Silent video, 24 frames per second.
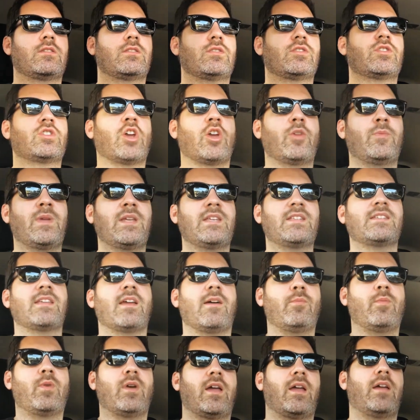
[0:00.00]
Show me
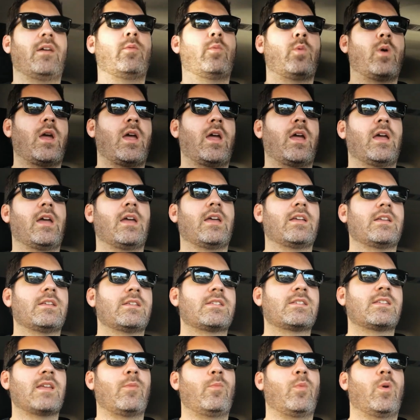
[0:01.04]
somewhere where
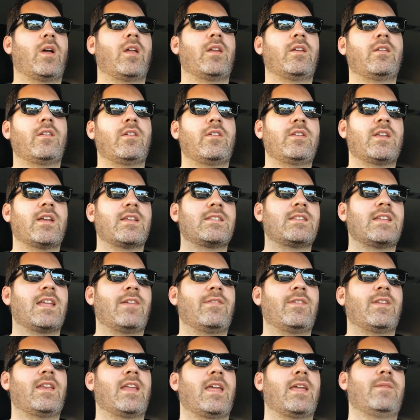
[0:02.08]
someone who doesn't have
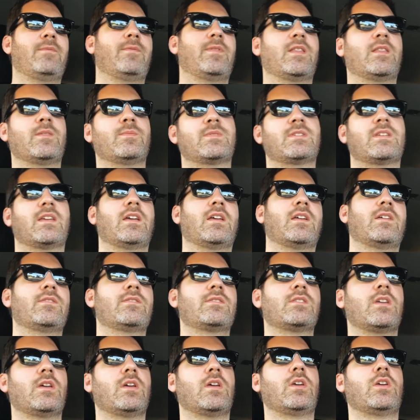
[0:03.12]
a name for
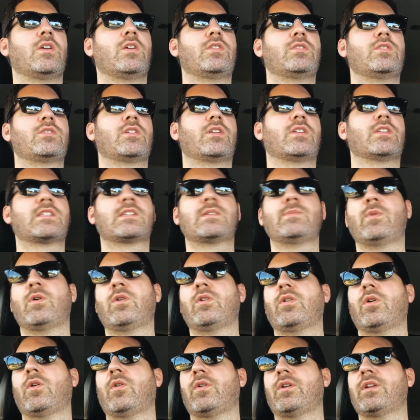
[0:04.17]
themselves, who's got a
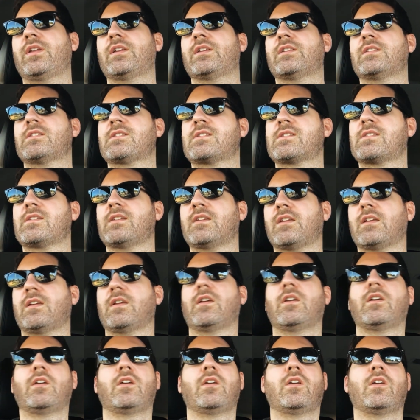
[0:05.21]
small audience,
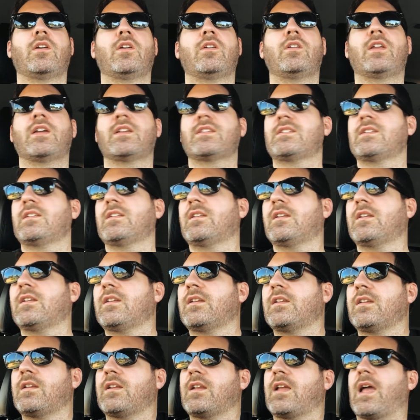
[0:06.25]
who doesn't
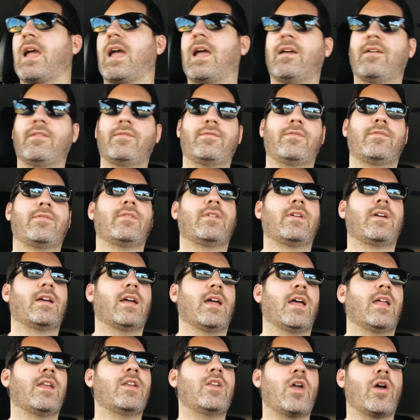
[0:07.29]
have
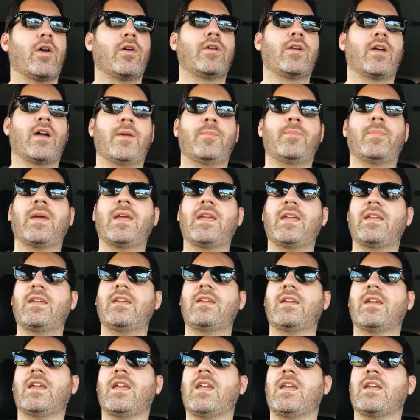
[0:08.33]
a known IP,
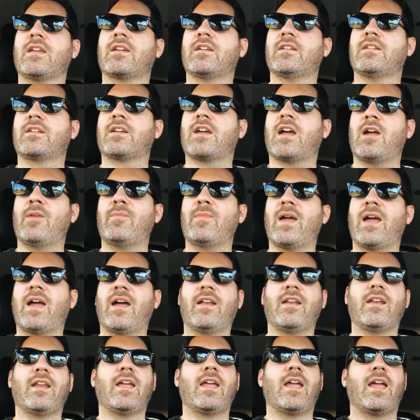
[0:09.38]
can come
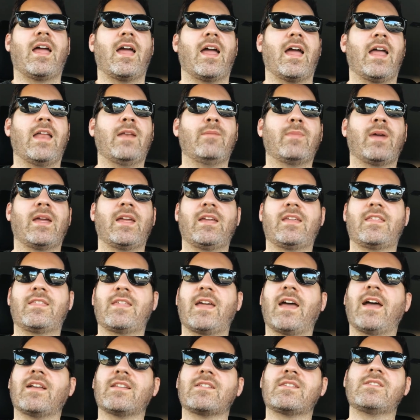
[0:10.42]
out and make
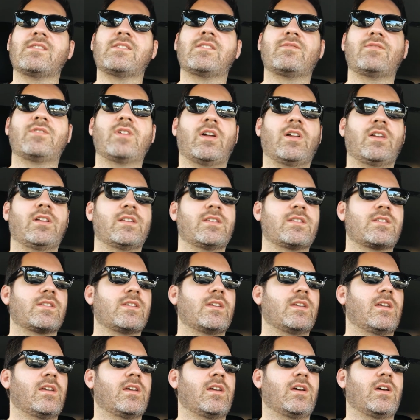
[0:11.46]
thousands of dollars
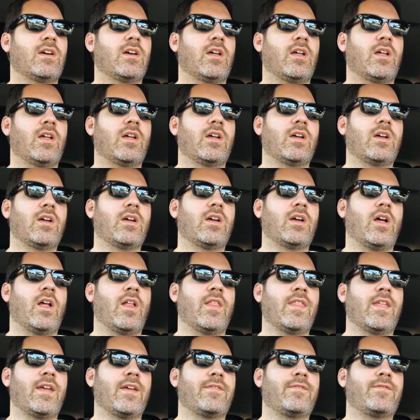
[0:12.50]

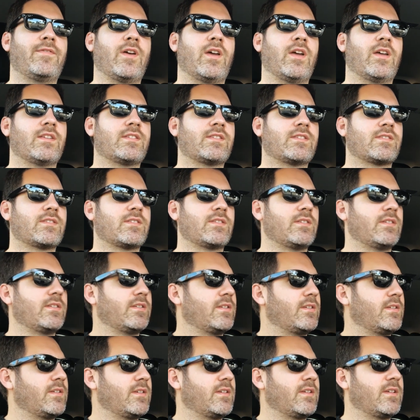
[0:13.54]
on their first
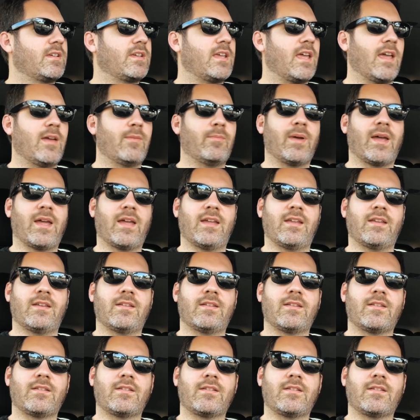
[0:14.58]
campaign.